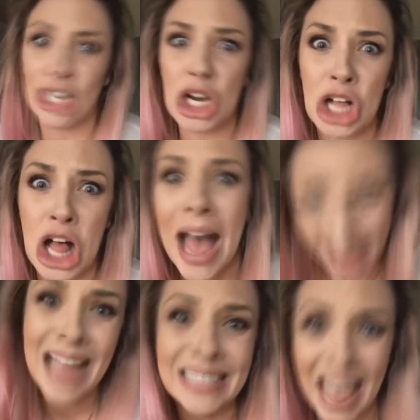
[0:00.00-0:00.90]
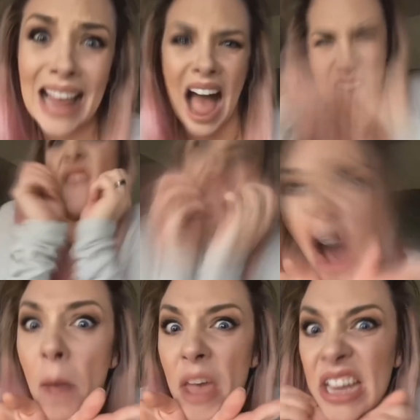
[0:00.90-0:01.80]
circle until I
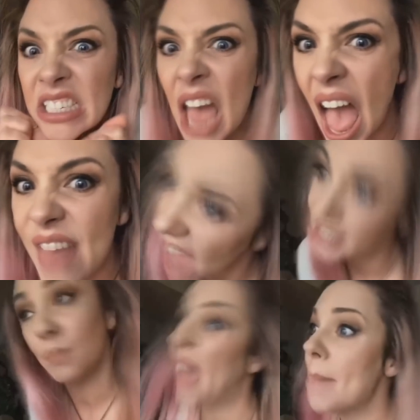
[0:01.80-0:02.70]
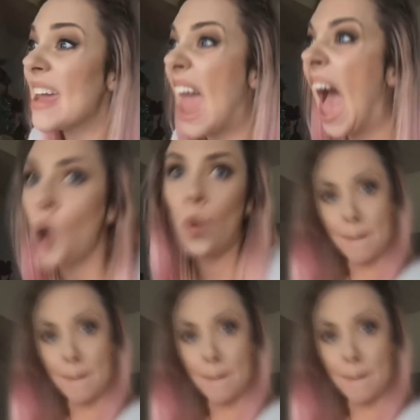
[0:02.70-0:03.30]
vomit and then spit me out with